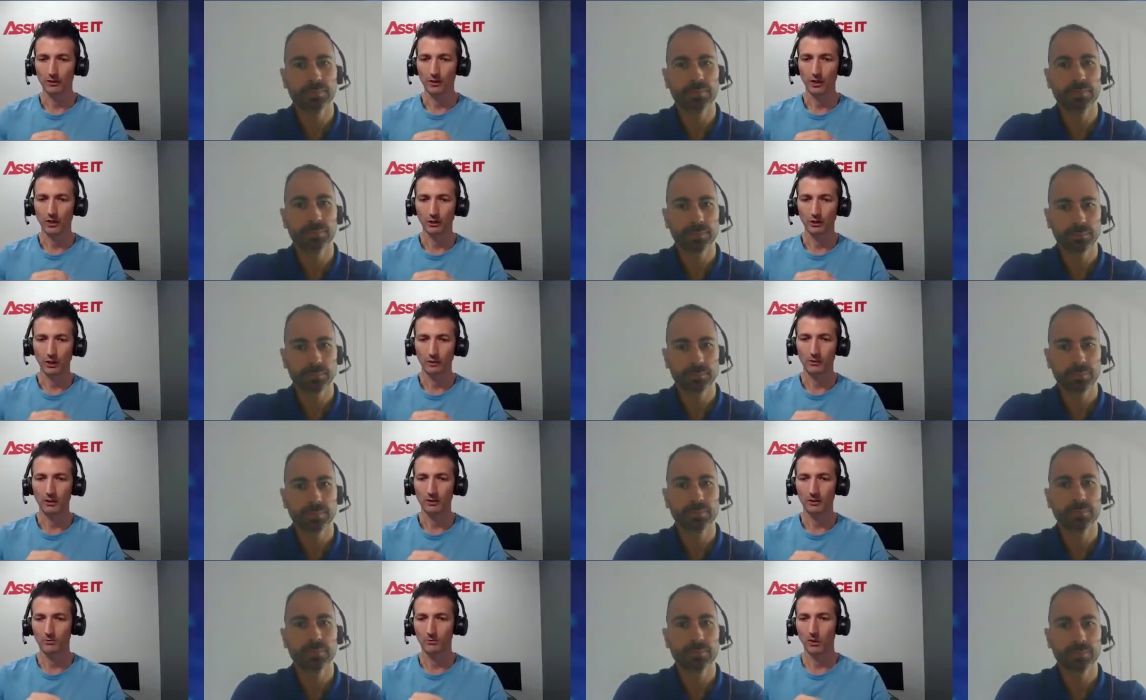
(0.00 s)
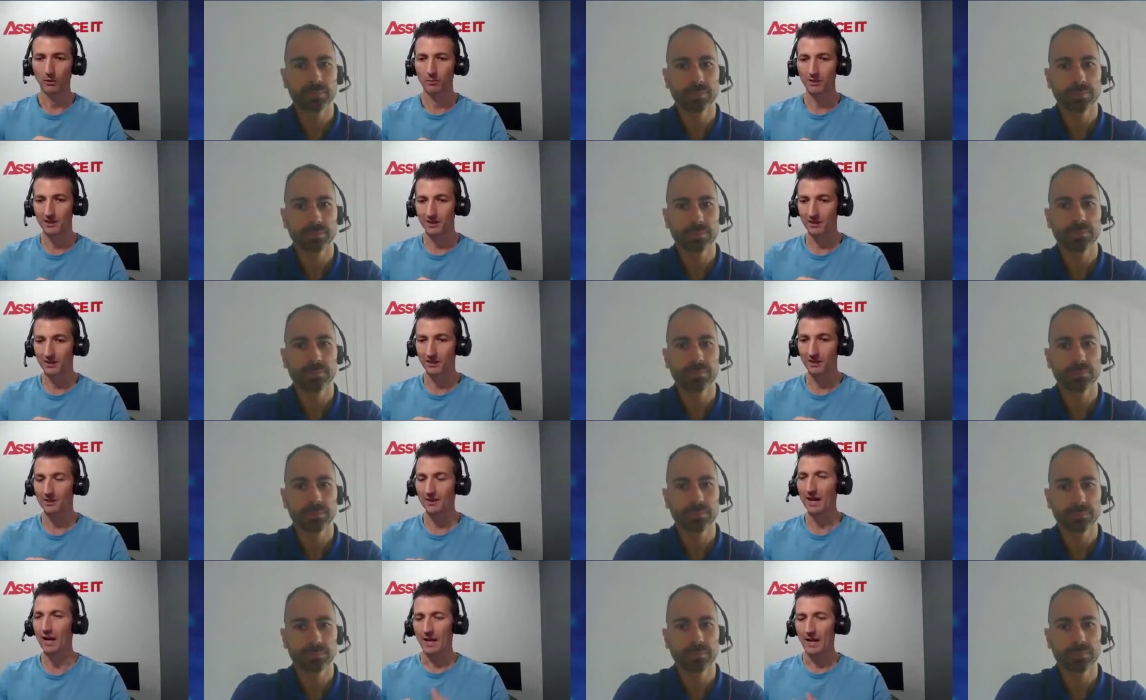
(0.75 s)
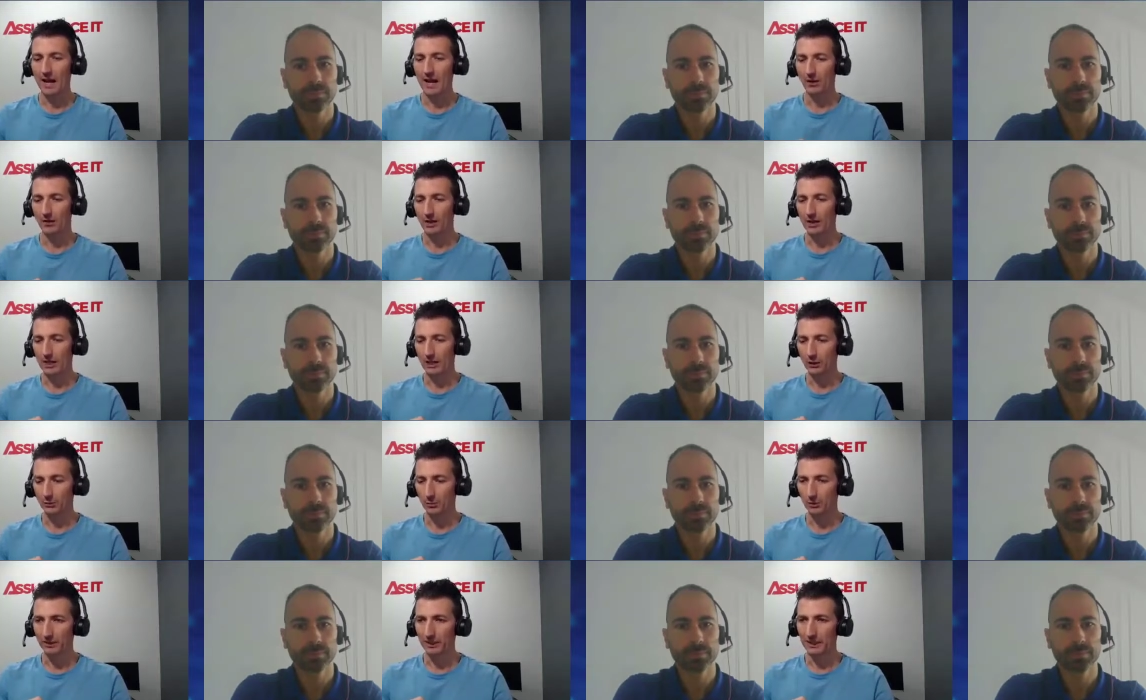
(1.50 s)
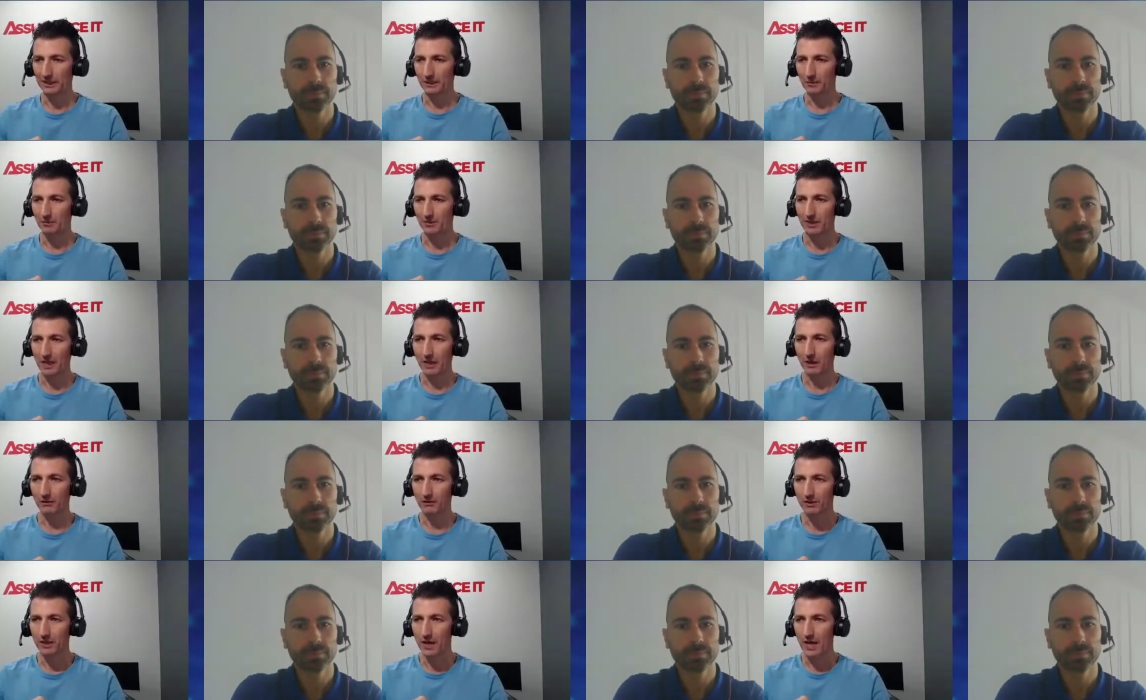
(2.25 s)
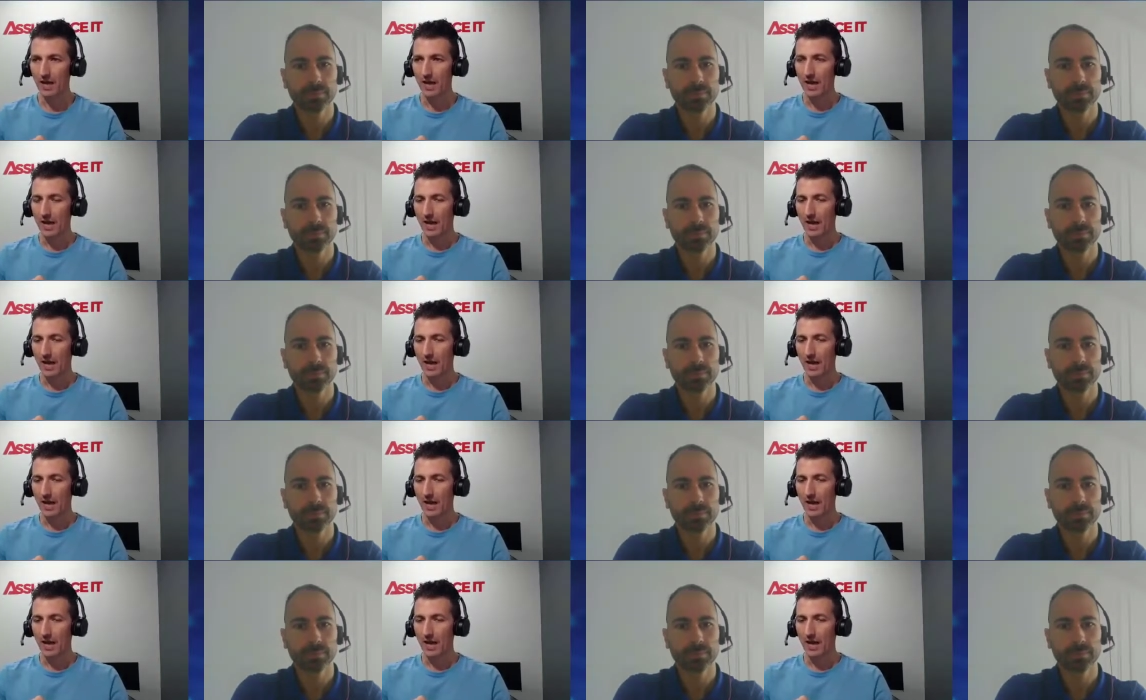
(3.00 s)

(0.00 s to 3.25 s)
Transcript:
Speaker 1: We talk a lot about small businesses and how they need to protect themselves.